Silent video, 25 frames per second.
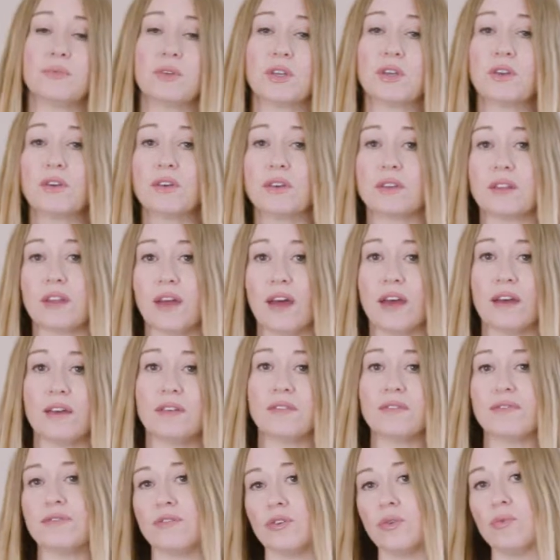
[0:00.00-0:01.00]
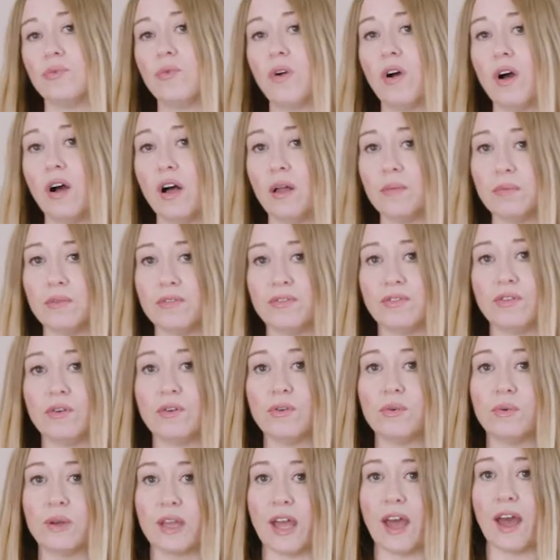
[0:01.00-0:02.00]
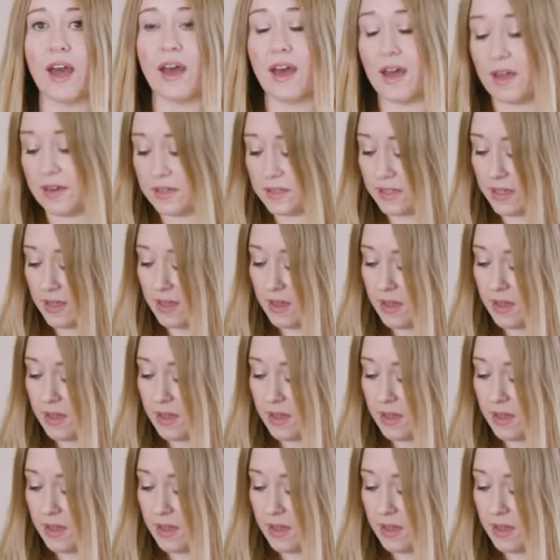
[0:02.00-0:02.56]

We cook that for a while before we add